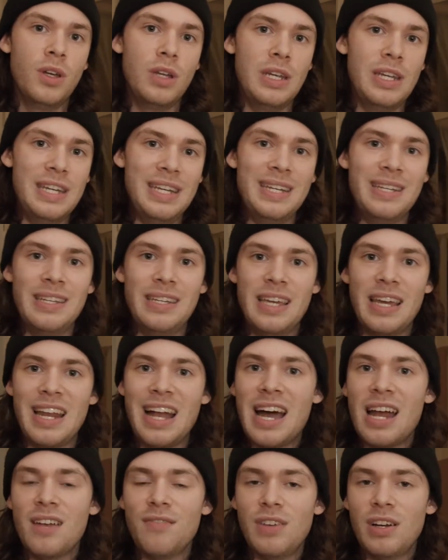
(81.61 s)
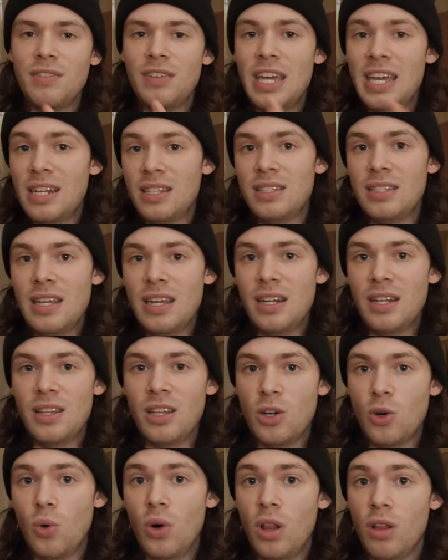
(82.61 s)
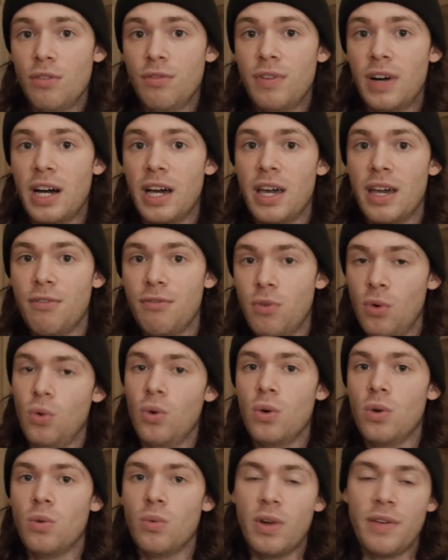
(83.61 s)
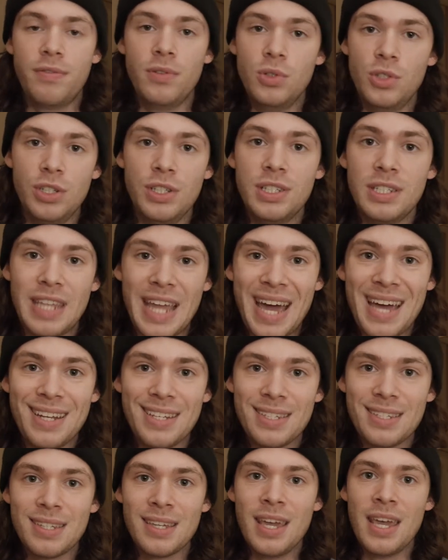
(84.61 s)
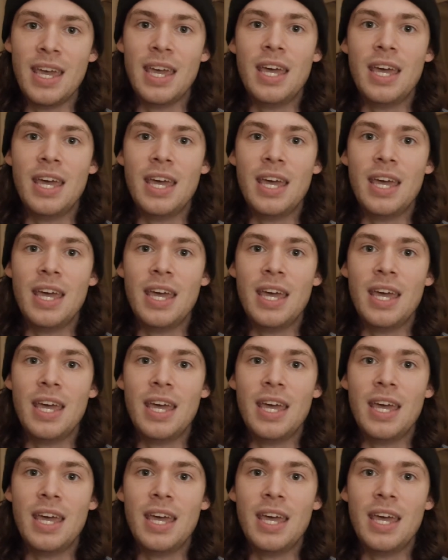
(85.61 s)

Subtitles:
need to get out of Afghanistan and they qualify for refugee status.